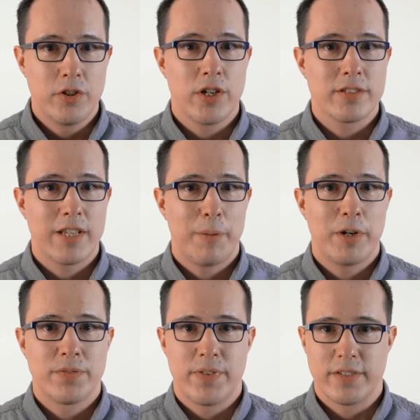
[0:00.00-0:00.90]
just how
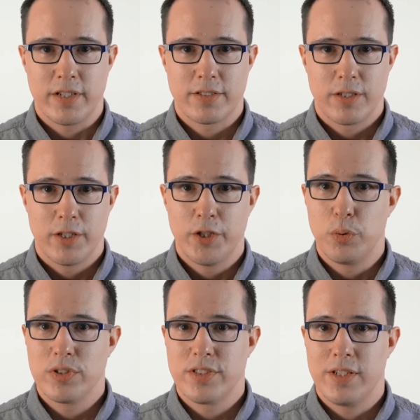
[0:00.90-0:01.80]
much physics you
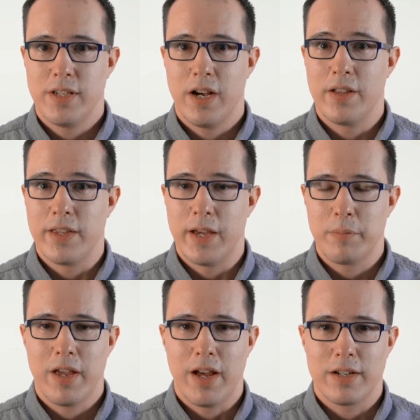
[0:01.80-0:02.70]
will see on the
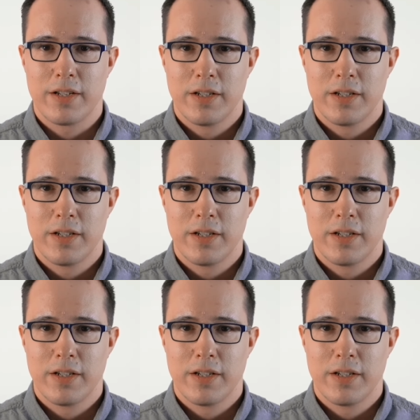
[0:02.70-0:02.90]
MCAT.